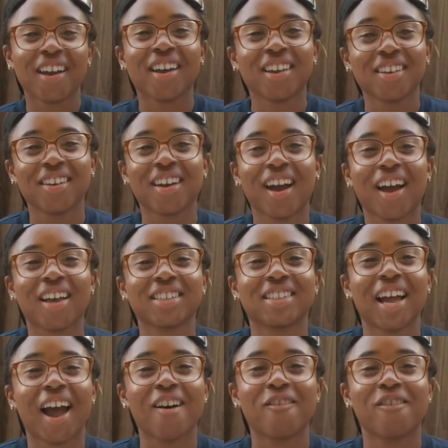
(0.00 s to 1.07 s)
Okay, you
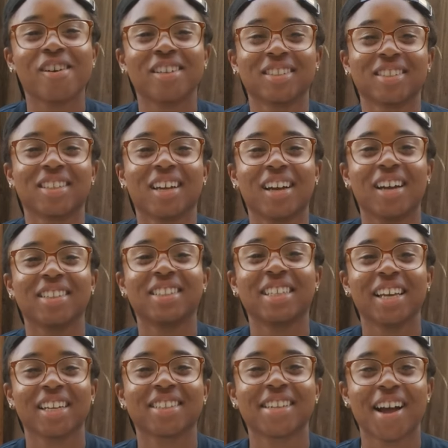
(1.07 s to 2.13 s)
guys, that was the
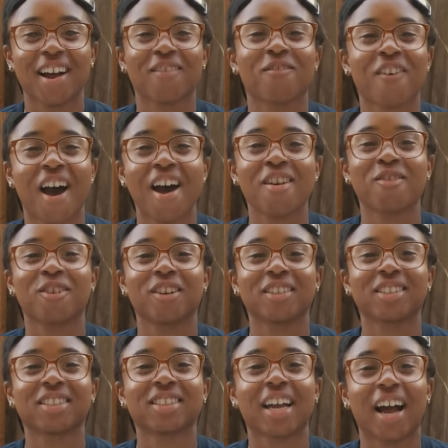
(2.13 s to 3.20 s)
TikTok
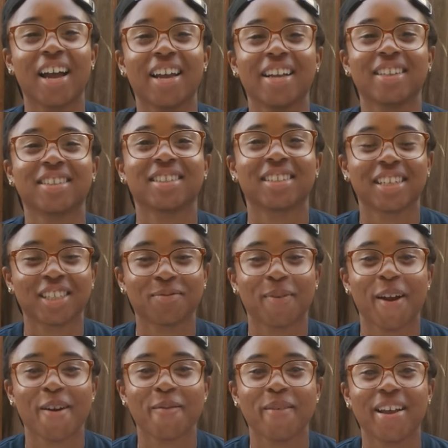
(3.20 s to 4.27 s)
viral science
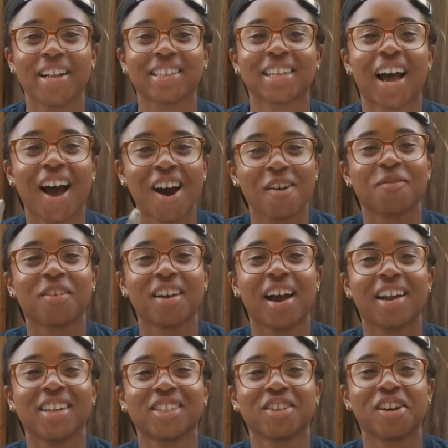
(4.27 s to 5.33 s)
experiment. I hope you
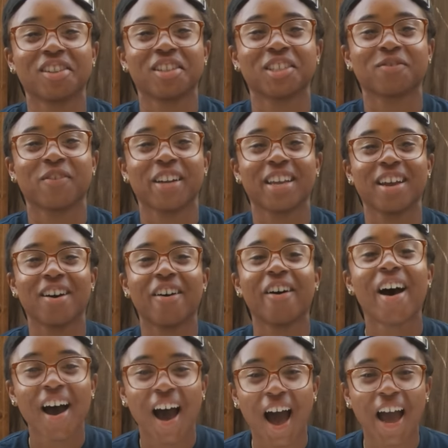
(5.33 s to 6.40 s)
guys enjoyed this
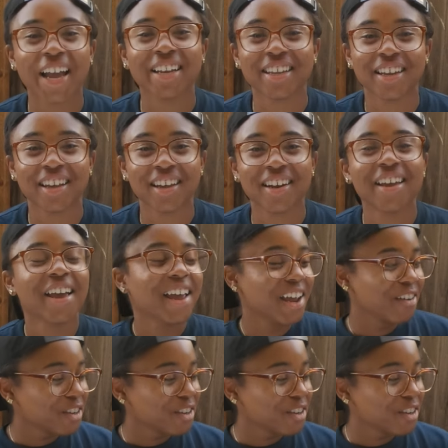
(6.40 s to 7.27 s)
video. I did.